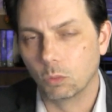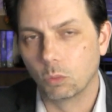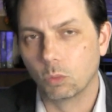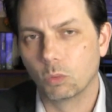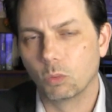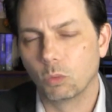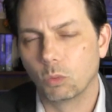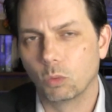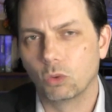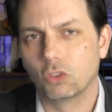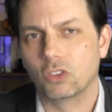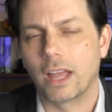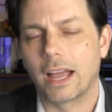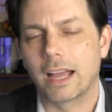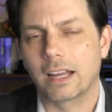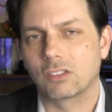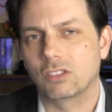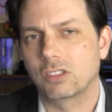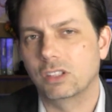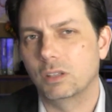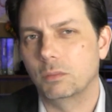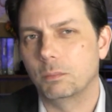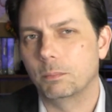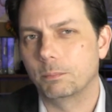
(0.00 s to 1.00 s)
was
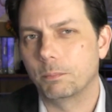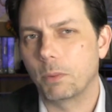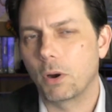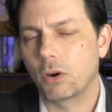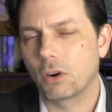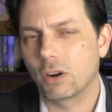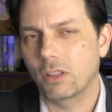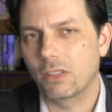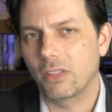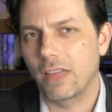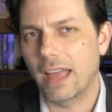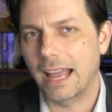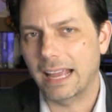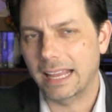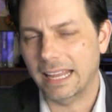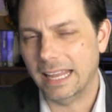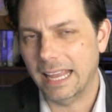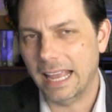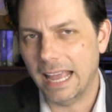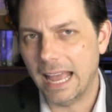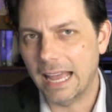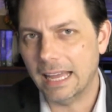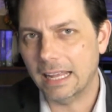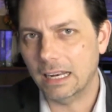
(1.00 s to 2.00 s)
actually part of that
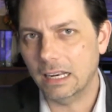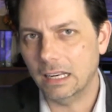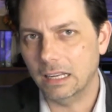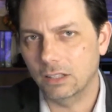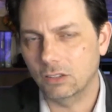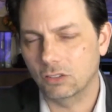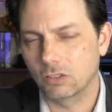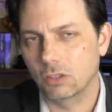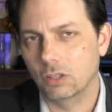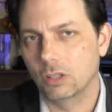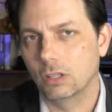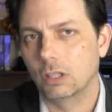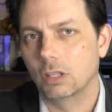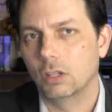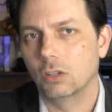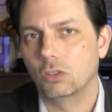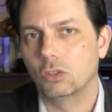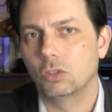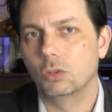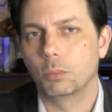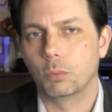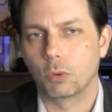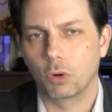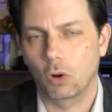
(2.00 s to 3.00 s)
catalyst
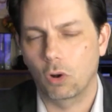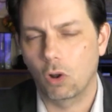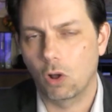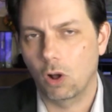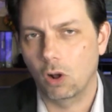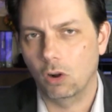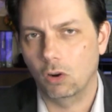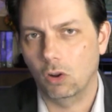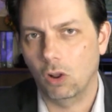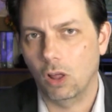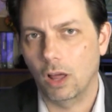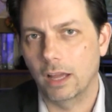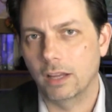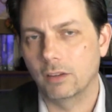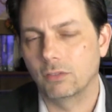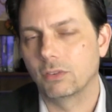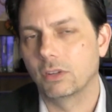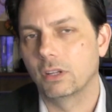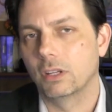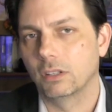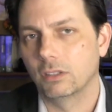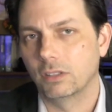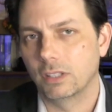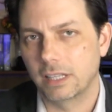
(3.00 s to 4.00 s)
to prolong life,
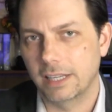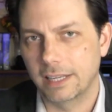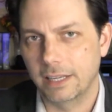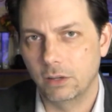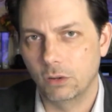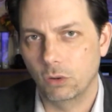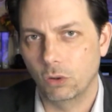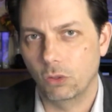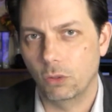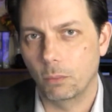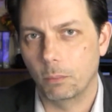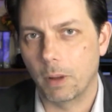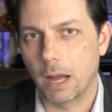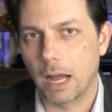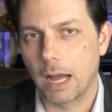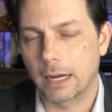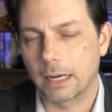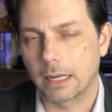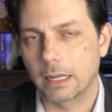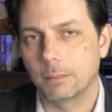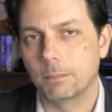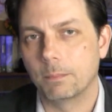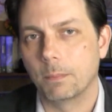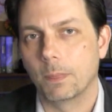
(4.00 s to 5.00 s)
to heal the
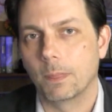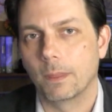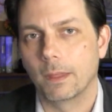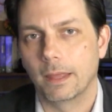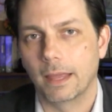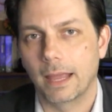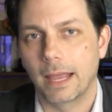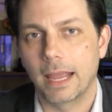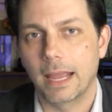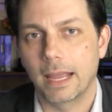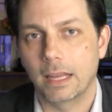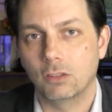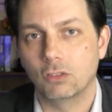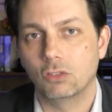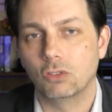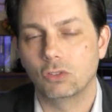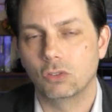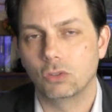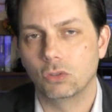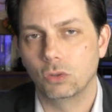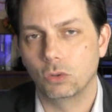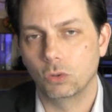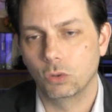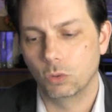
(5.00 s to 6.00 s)
body, and
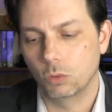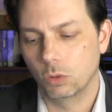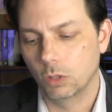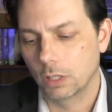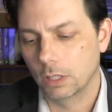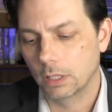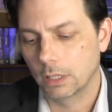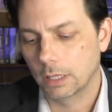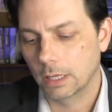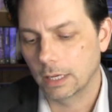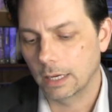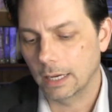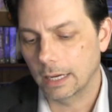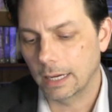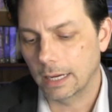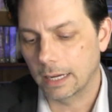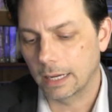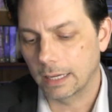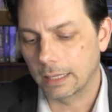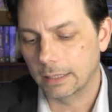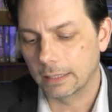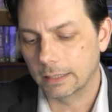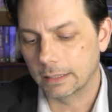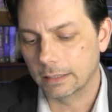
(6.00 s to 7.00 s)
to
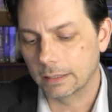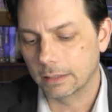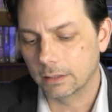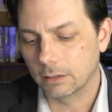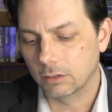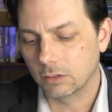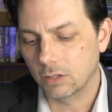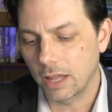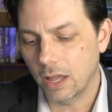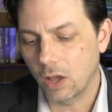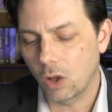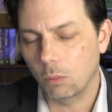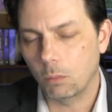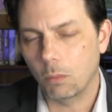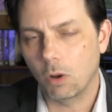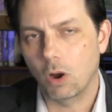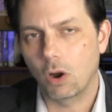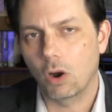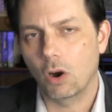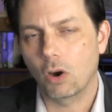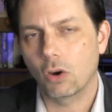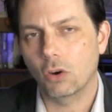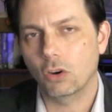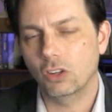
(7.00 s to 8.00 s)
help
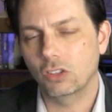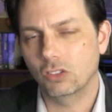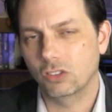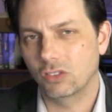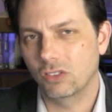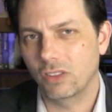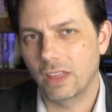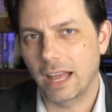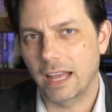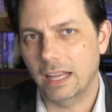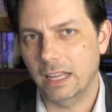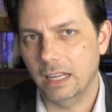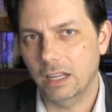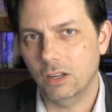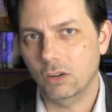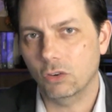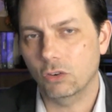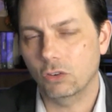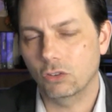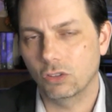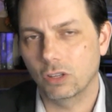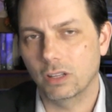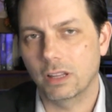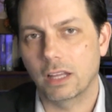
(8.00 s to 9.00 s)
harness that
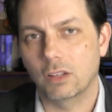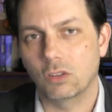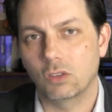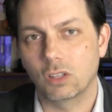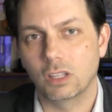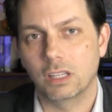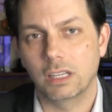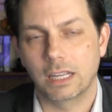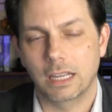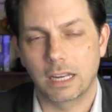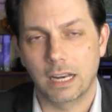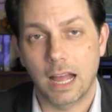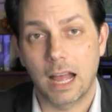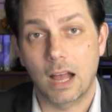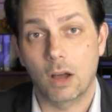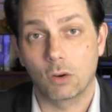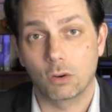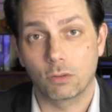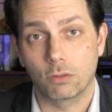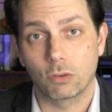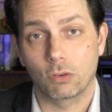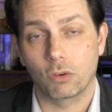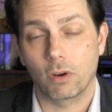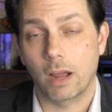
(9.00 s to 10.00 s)
energy that you get out
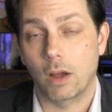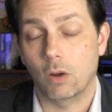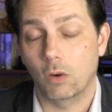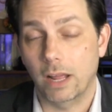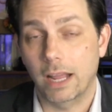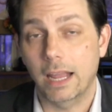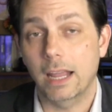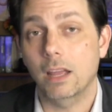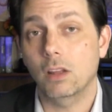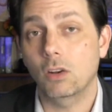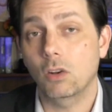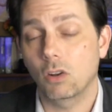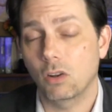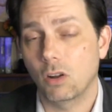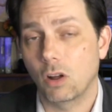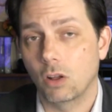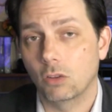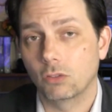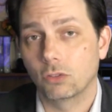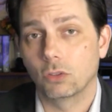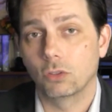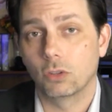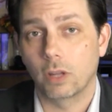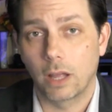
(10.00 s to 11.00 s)
of the ground, and
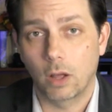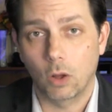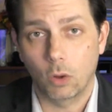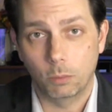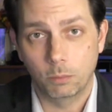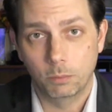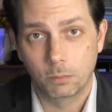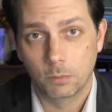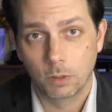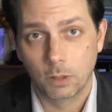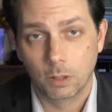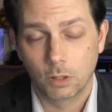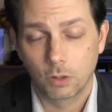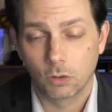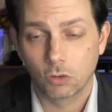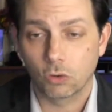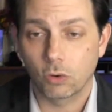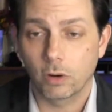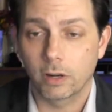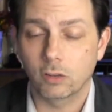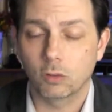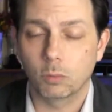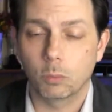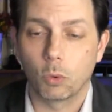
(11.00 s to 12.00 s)
also to help
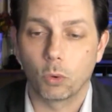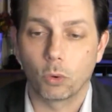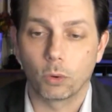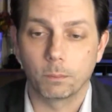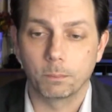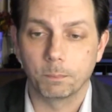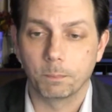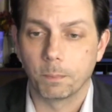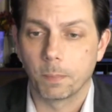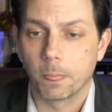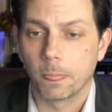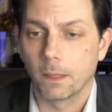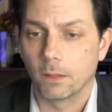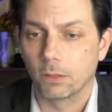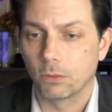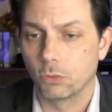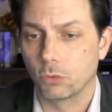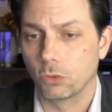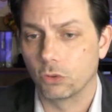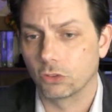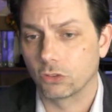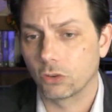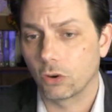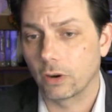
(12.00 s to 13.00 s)
transport through
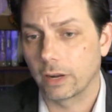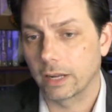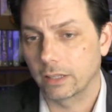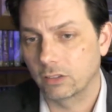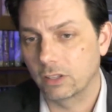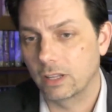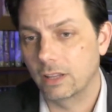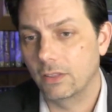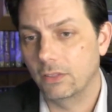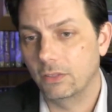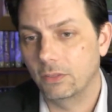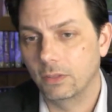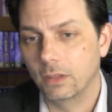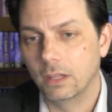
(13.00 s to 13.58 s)
the Stargates. And